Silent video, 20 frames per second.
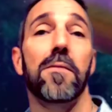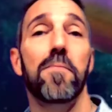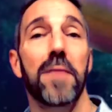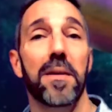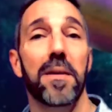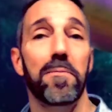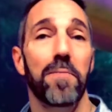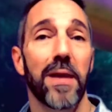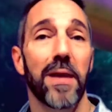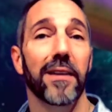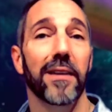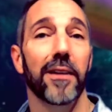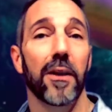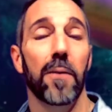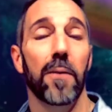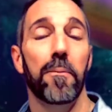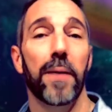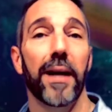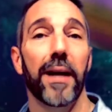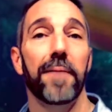meet me a
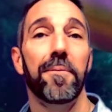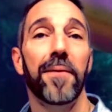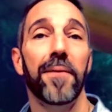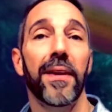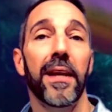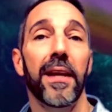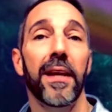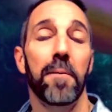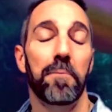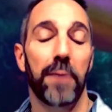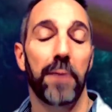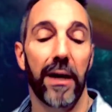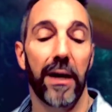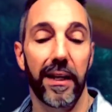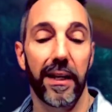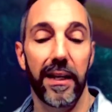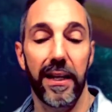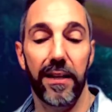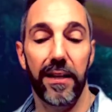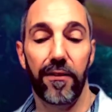little bit,
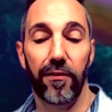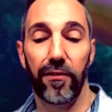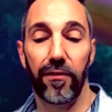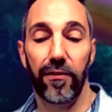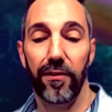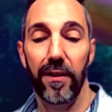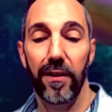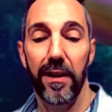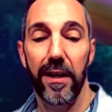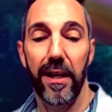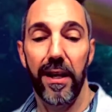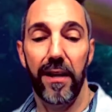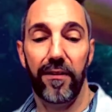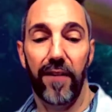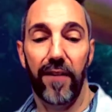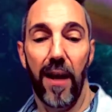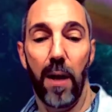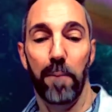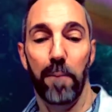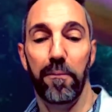but it's,
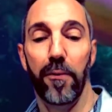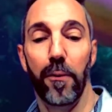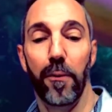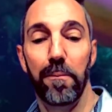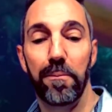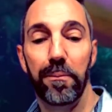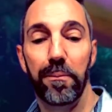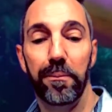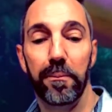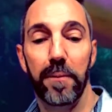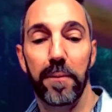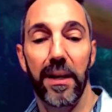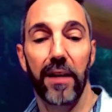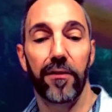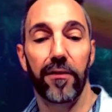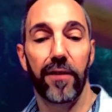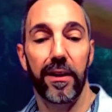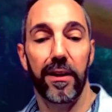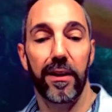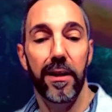it's helpful
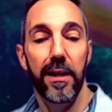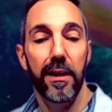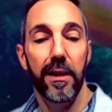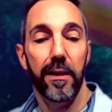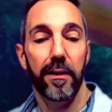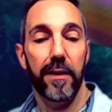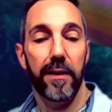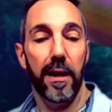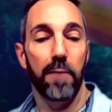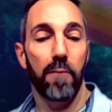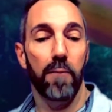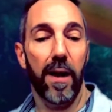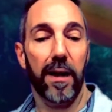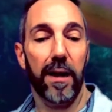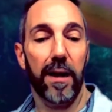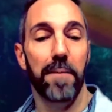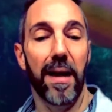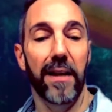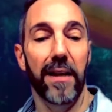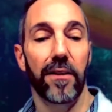because it then
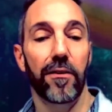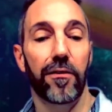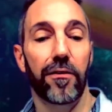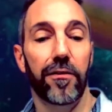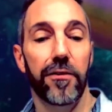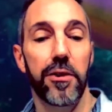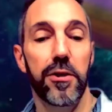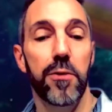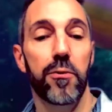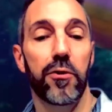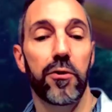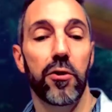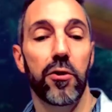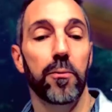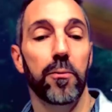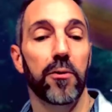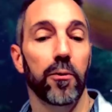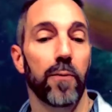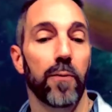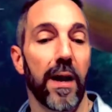recommends
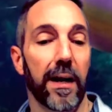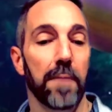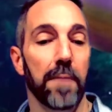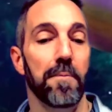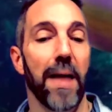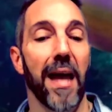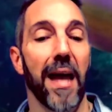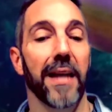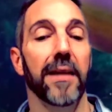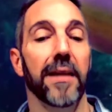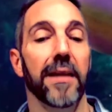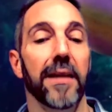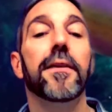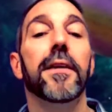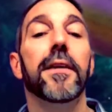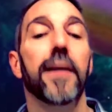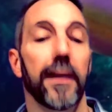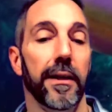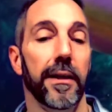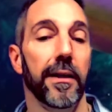YouTube to recommend
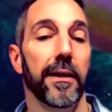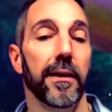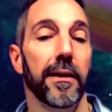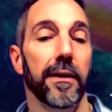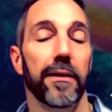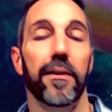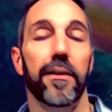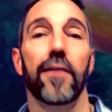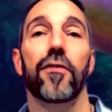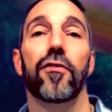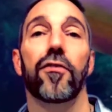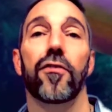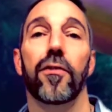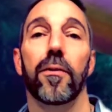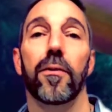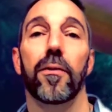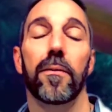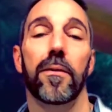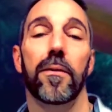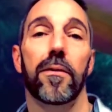
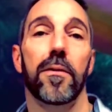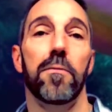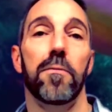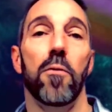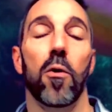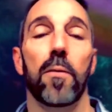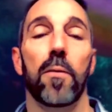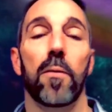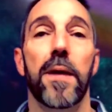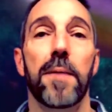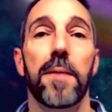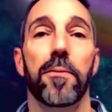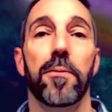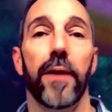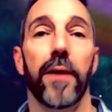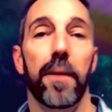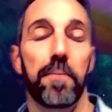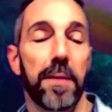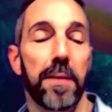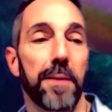this to more people,
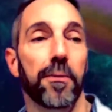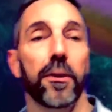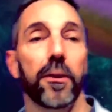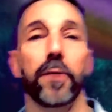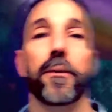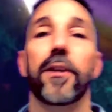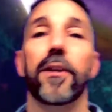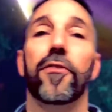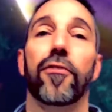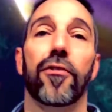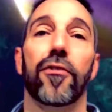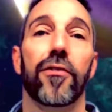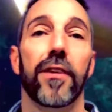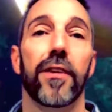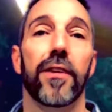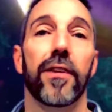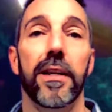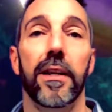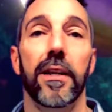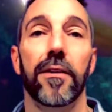that people are
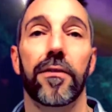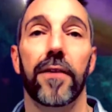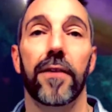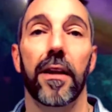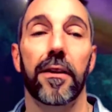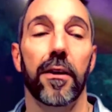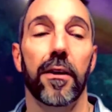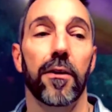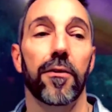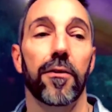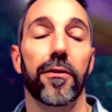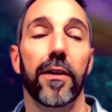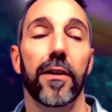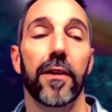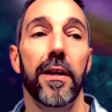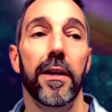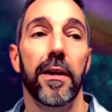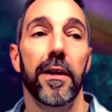interested in this, that there's